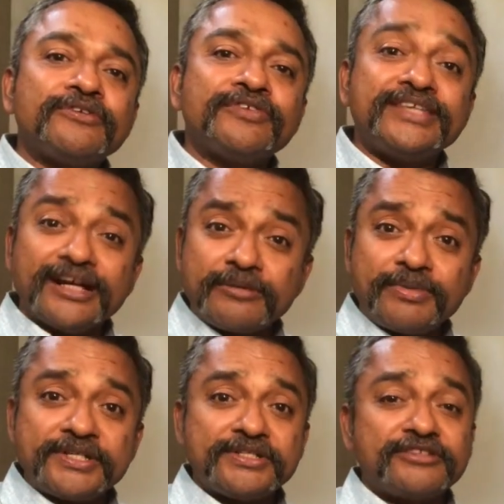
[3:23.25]
of a young
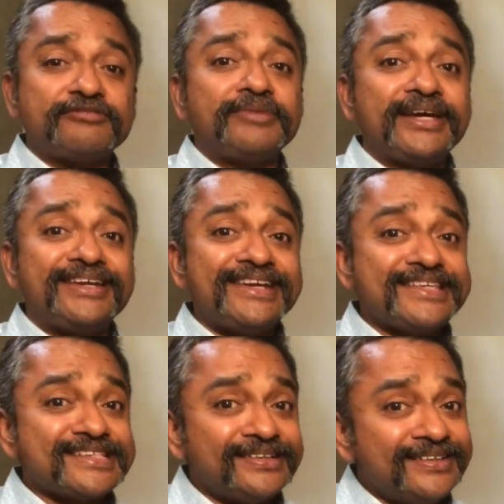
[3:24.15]
patient of mine in
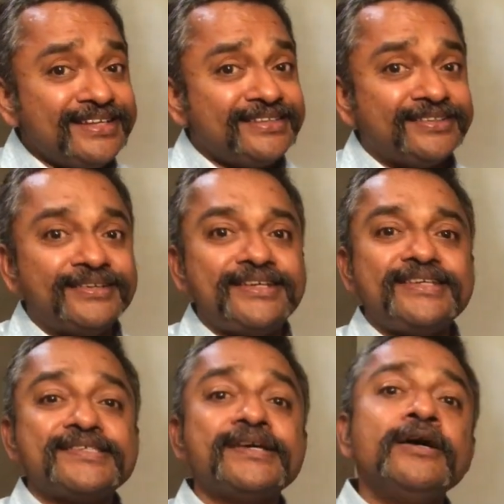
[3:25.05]
his early
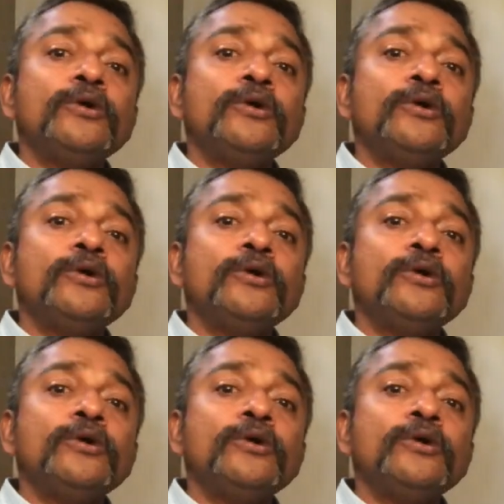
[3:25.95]
30s